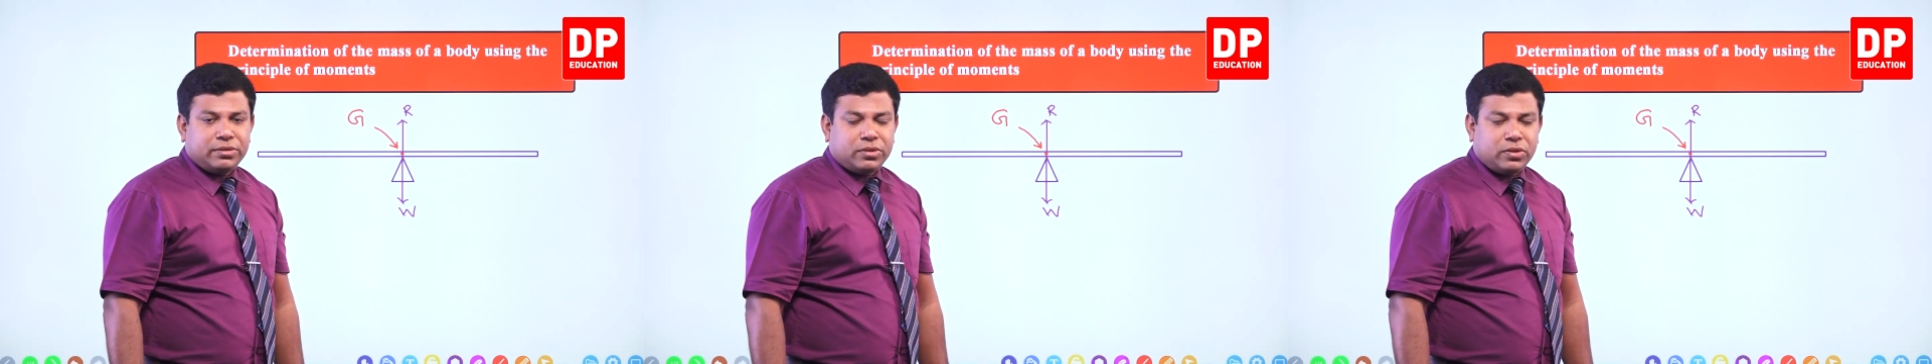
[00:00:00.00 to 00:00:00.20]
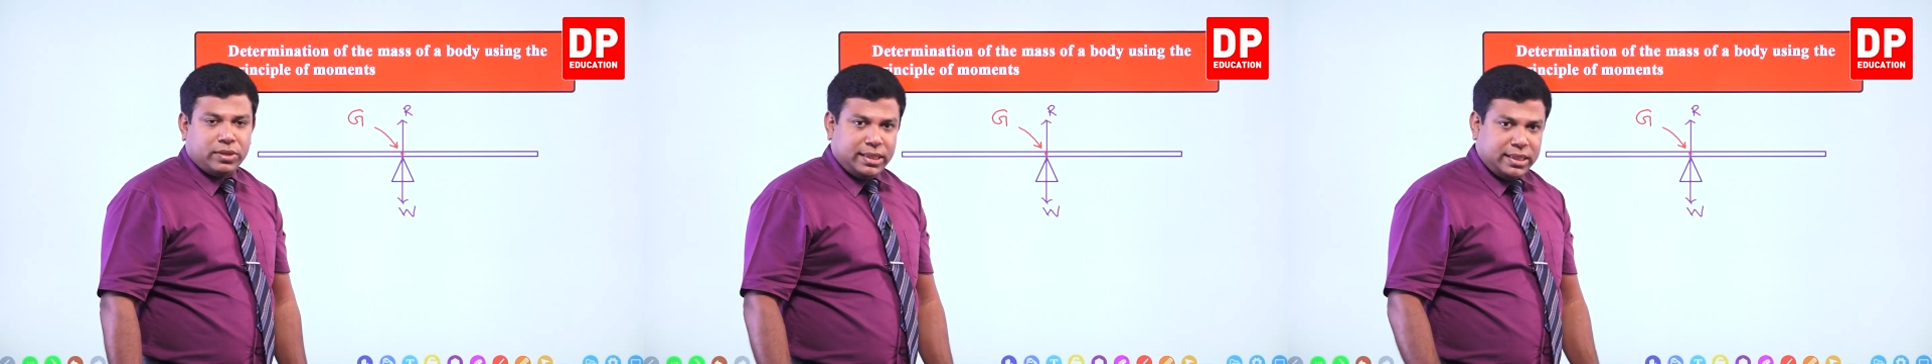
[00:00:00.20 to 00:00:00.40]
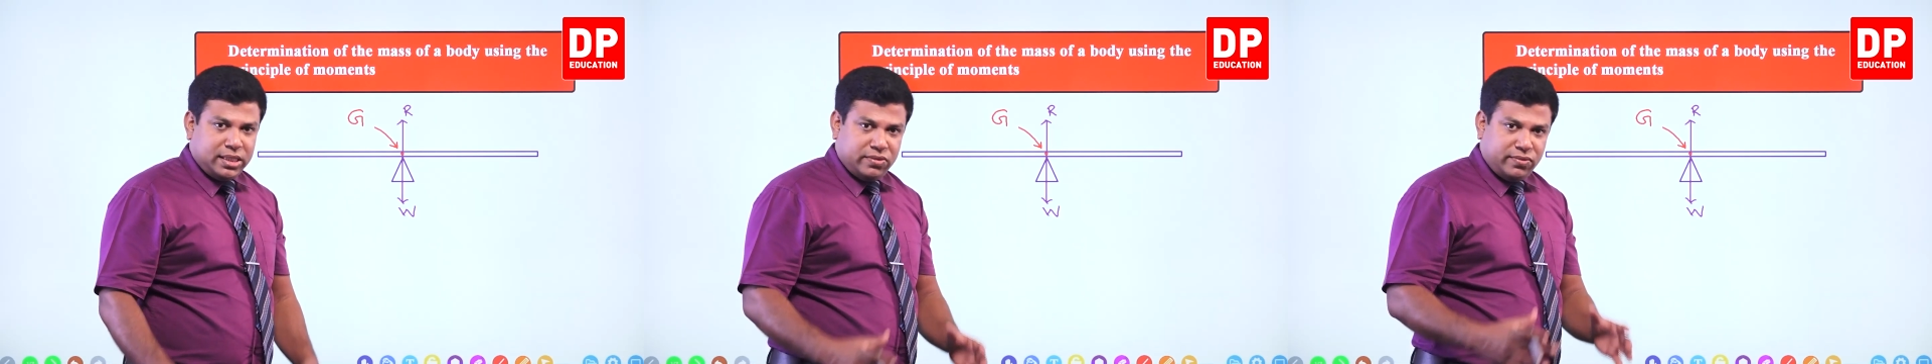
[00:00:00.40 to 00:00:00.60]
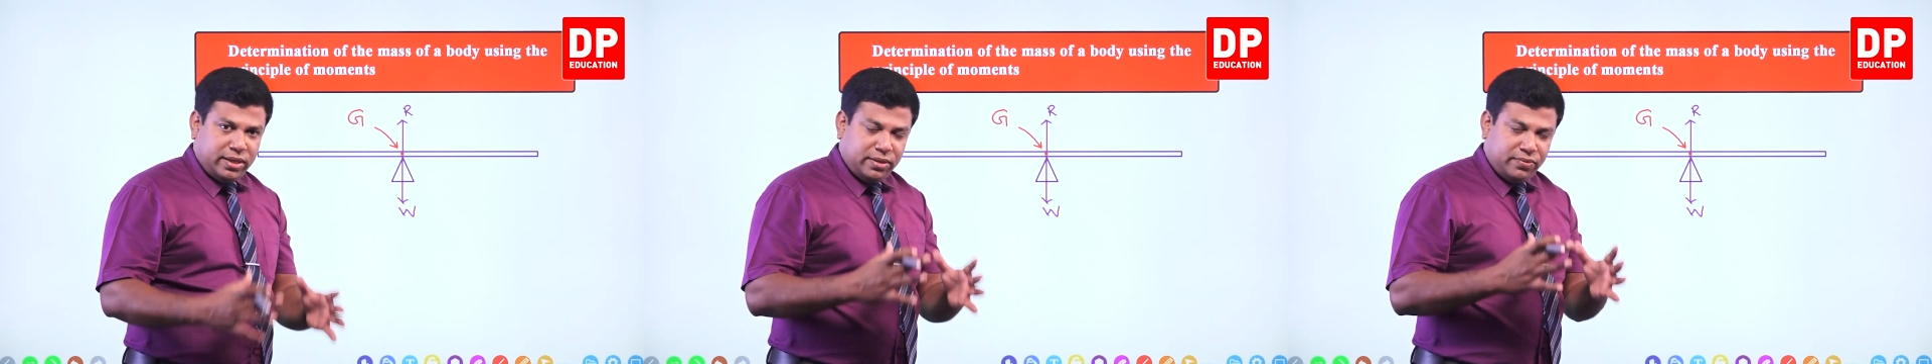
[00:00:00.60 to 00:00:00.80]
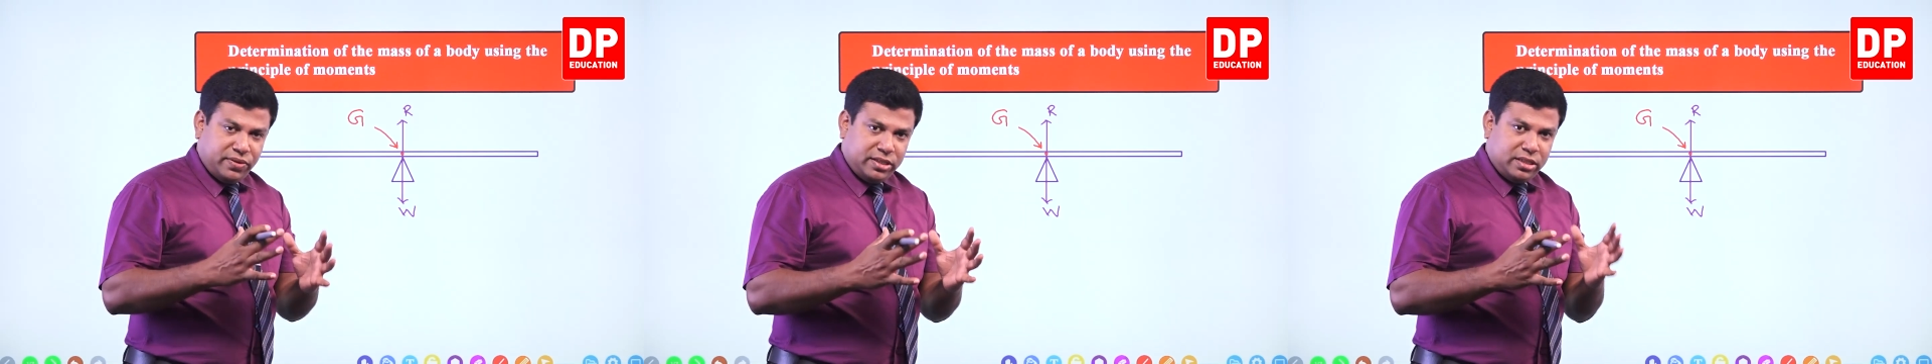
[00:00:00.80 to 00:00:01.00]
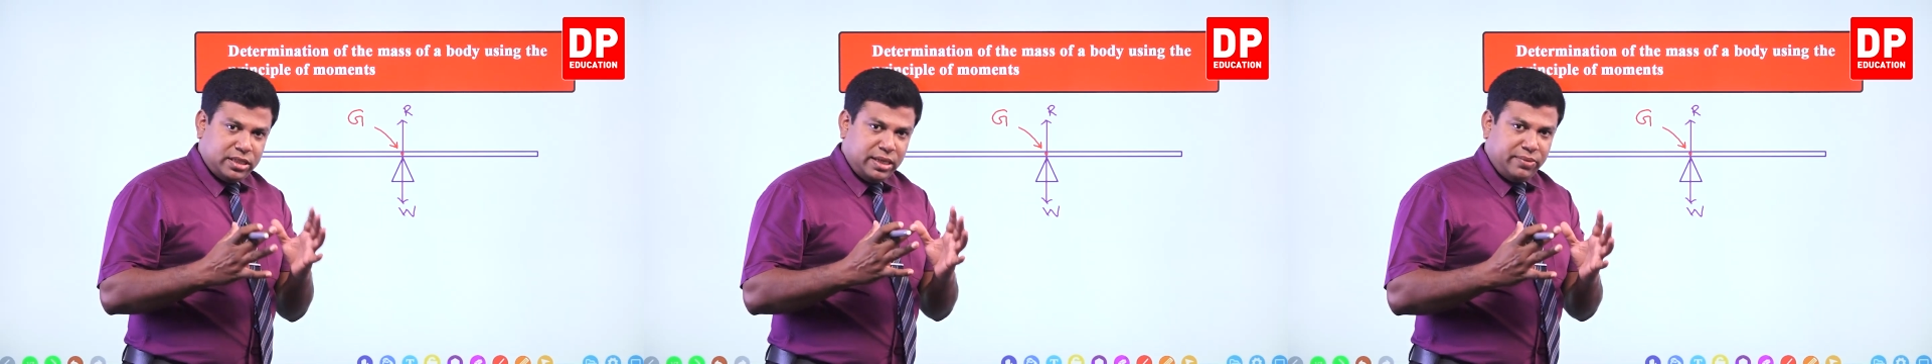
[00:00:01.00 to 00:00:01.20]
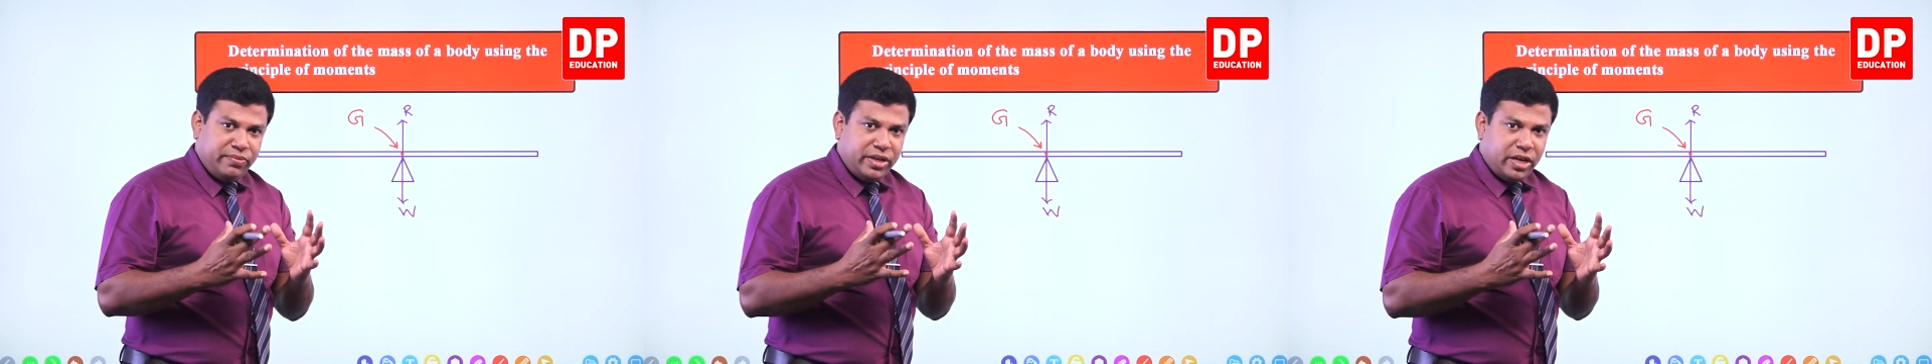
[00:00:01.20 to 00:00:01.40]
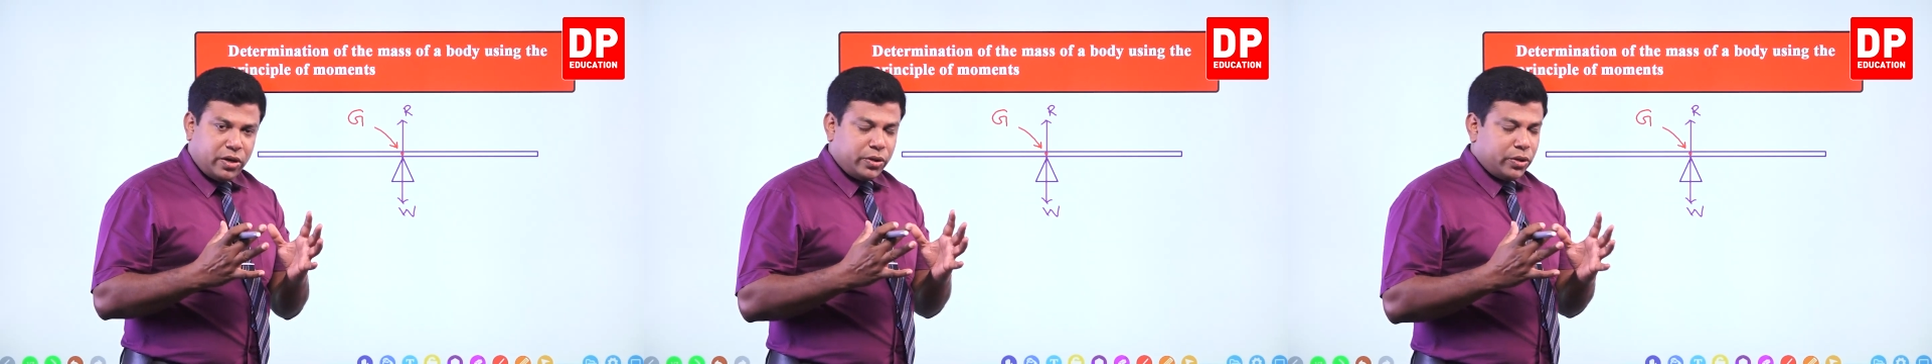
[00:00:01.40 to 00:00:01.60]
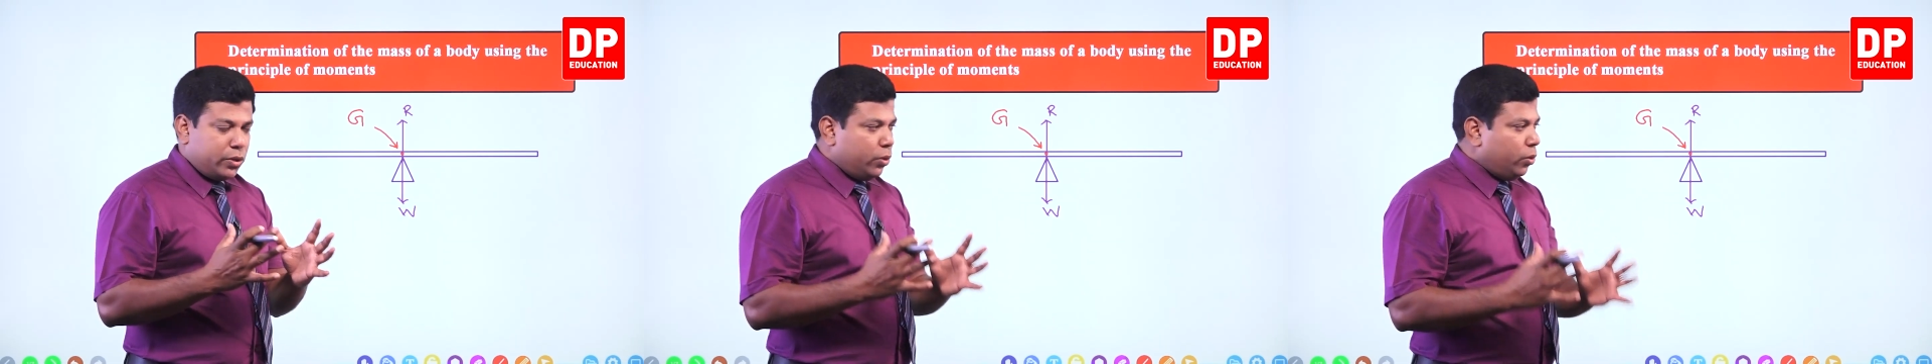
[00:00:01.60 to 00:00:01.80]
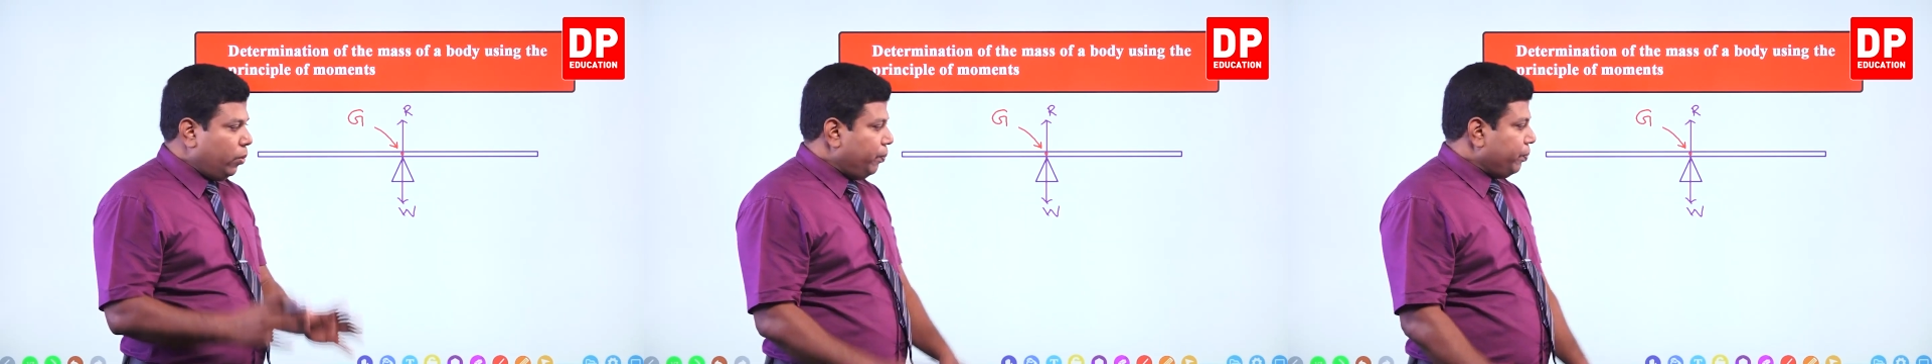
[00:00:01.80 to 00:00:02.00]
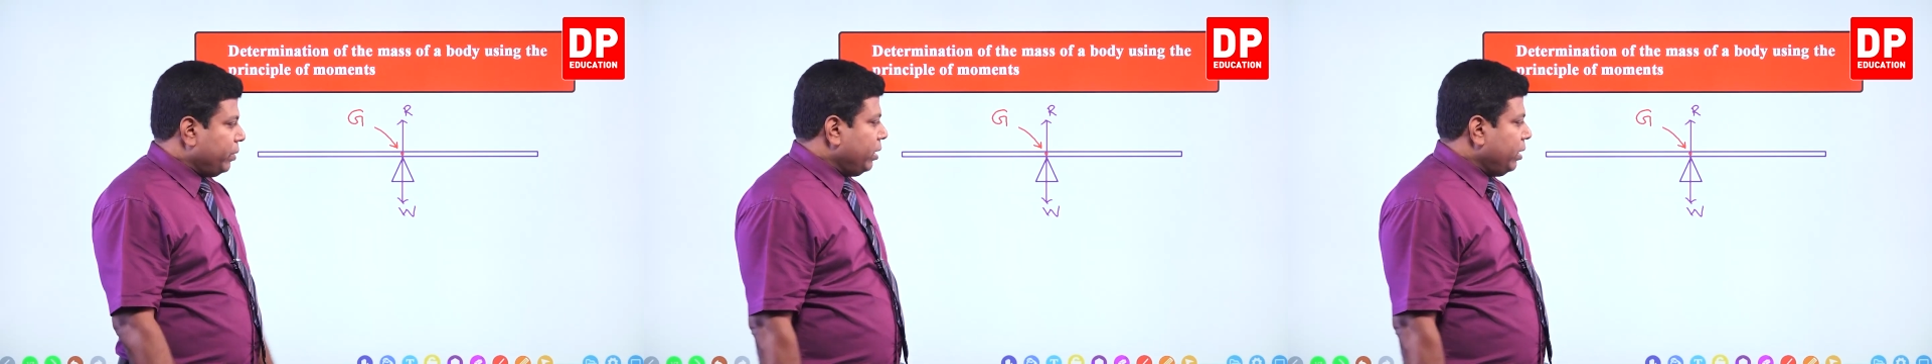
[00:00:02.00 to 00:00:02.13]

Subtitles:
So this is what the first step we are going to do,